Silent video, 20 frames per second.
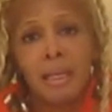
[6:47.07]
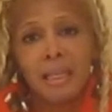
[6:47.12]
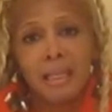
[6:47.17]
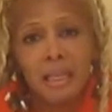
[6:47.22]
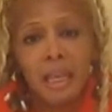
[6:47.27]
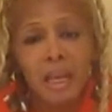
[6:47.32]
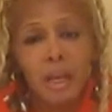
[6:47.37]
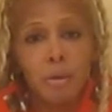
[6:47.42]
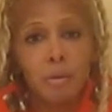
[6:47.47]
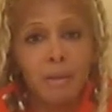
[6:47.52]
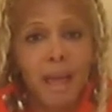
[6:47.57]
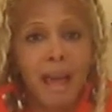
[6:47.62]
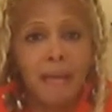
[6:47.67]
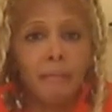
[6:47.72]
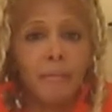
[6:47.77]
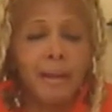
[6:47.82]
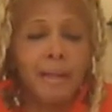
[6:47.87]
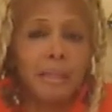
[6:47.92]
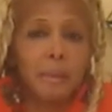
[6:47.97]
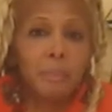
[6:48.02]
see you that
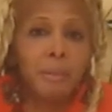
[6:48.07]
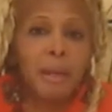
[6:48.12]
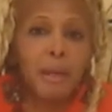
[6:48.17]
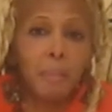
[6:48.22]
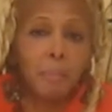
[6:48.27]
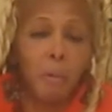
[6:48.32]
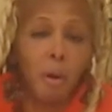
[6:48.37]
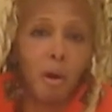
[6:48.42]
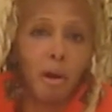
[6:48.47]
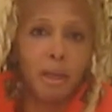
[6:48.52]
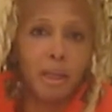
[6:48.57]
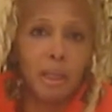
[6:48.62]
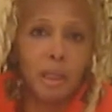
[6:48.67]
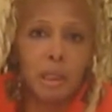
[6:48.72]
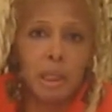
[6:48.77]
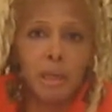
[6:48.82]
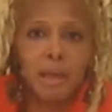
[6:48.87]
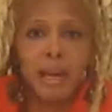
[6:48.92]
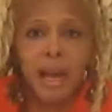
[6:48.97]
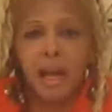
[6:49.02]
way as being a part of you,
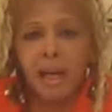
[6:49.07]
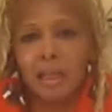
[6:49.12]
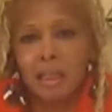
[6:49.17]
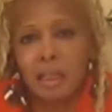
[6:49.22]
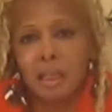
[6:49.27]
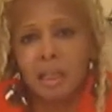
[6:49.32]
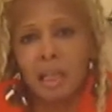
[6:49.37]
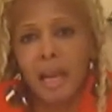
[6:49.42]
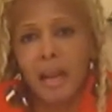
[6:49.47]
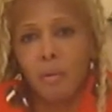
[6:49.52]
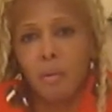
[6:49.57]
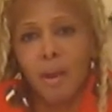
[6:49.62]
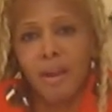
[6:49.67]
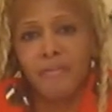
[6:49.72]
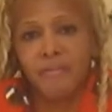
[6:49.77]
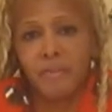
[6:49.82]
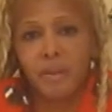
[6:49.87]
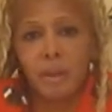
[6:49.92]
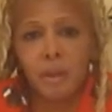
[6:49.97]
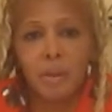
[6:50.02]
so he kind of stay away
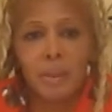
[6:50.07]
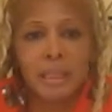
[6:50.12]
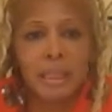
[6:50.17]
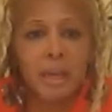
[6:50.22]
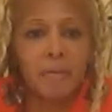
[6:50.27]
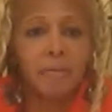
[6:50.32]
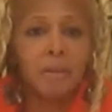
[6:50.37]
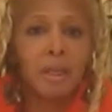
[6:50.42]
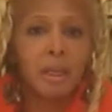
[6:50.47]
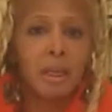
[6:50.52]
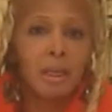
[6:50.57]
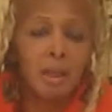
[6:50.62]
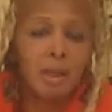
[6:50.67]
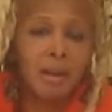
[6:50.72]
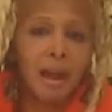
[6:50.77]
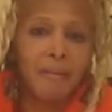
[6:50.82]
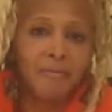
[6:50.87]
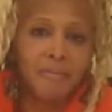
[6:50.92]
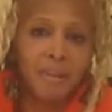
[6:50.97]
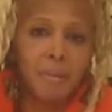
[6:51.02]
from you and stuff. You
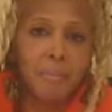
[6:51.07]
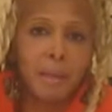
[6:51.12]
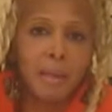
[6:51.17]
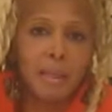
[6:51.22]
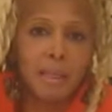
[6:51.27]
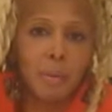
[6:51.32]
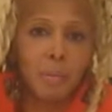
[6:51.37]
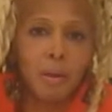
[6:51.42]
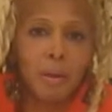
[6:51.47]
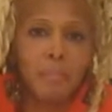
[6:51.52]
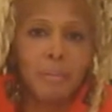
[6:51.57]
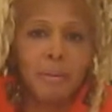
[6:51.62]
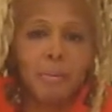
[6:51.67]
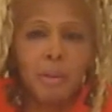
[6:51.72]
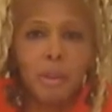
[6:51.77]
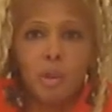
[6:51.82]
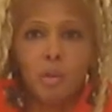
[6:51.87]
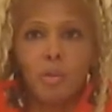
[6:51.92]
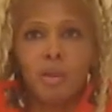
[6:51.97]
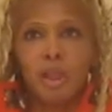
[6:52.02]
got females that want to be
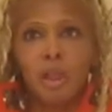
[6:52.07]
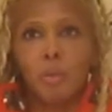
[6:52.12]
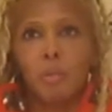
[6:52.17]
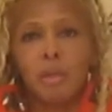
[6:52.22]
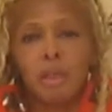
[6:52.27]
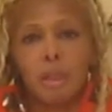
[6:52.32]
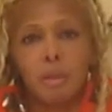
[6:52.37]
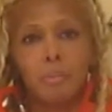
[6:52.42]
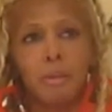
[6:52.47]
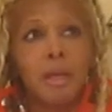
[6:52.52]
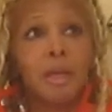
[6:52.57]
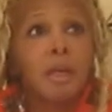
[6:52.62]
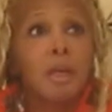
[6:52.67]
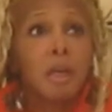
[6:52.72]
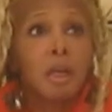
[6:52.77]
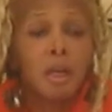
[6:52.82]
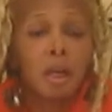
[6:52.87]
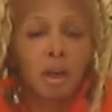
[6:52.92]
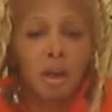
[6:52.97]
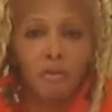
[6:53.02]
with you, and she wants you to be
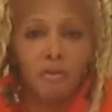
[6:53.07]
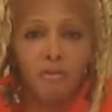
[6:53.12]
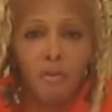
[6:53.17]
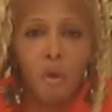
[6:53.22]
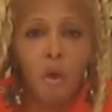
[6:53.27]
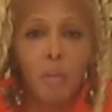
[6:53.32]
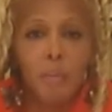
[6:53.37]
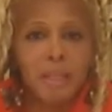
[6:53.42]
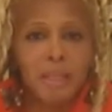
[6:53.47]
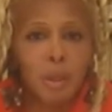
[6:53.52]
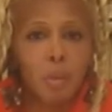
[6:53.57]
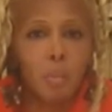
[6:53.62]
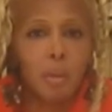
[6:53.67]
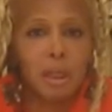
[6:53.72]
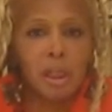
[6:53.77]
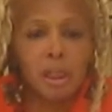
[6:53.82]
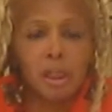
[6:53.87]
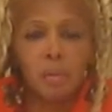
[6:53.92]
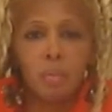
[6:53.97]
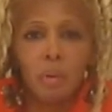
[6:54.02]
conforming to
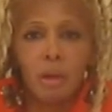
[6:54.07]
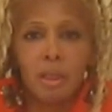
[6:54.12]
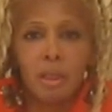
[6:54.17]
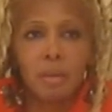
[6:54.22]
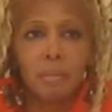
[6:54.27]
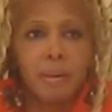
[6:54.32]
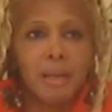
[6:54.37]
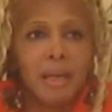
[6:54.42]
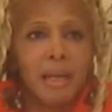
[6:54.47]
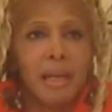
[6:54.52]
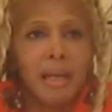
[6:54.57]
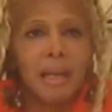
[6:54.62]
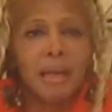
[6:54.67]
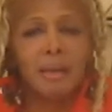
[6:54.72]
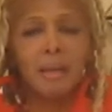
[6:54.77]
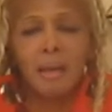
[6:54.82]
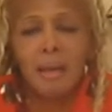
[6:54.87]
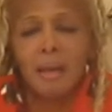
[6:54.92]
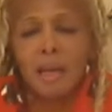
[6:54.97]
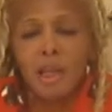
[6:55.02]
what she wants to be,
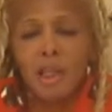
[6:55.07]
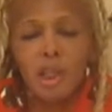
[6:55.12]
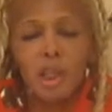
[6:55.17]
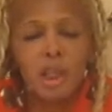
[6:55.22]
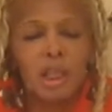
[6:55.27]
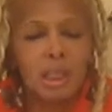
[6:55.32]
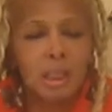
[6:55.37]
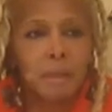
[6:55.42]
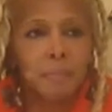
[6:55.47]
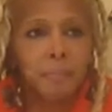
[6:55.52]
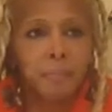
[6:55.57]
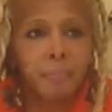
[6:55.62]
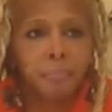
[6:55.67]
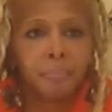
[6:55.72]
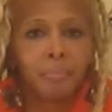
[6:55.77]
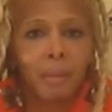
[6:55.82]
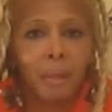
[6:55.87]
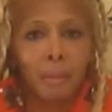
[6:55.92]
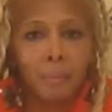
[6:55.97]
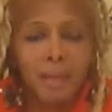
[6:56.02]
and it just
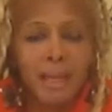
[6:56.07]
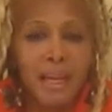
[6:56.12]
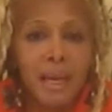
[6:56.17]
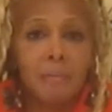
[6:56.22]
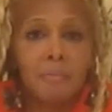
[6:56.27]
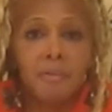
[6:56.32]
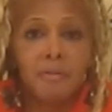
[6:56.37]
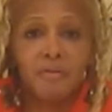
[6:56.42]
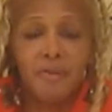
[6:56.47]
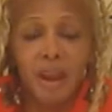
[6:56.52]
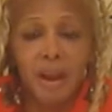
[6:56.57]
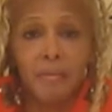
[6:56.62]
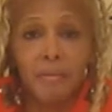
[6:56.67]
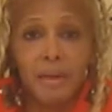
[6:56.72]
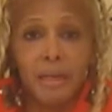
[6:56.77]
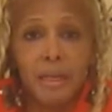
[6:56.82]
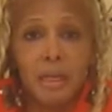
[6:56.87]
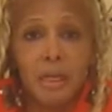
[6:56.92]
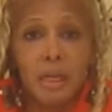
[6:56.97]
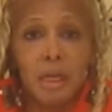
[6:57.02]
becomes
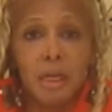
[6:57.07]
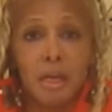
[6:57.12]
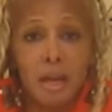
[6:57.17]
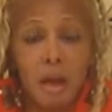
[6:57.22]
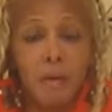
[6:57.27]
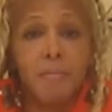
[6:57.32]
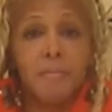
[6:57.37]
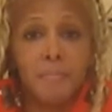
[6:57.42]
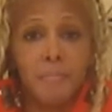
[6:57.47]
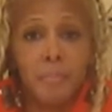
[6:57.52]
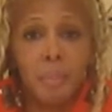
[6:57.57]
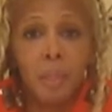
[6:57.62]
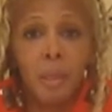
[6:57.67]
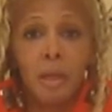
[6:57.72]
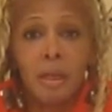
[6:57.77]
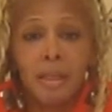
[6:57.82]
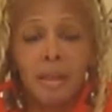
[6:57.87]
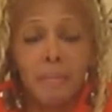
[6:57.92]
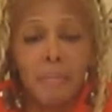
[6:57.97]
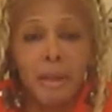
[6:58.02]
very numb.
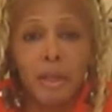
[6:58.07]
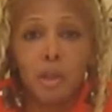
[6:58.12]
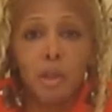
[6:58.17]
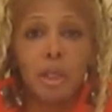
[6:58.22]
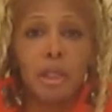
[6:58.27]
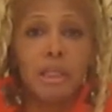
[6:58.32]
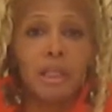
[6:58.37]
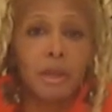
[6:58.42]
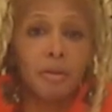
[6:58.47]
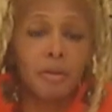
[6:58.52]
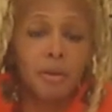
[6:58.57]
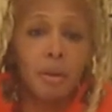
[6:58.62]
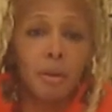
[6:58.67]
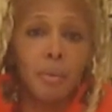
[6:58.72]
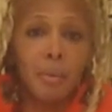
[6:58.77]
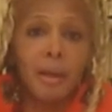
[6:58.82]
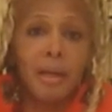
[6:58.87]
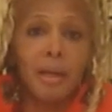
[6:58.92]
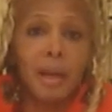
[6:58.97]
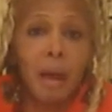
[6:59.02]
That means you just go, you
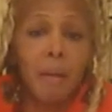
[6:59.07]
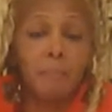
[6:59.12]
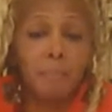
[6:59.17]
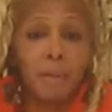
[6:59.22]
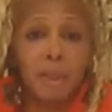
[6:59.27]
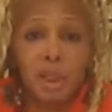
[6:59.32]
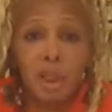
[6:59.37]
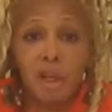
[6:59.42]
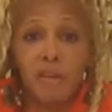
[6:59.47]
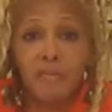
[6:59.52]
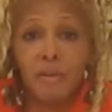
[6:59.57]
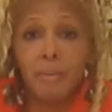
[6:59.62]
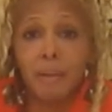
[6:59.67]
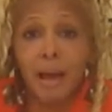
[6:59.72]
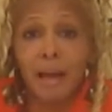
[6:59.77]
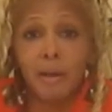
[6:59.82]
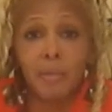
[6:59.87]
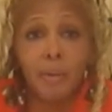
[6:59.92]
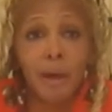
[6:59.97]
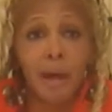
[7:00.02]
know what, I'm pushing
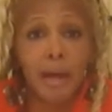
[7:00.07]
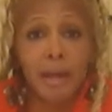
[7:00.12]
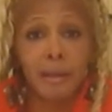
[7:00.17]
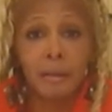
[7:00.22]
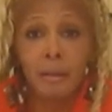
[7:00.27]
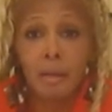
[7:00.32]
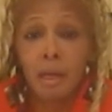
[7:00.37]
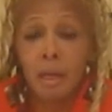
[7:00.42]
everybody away.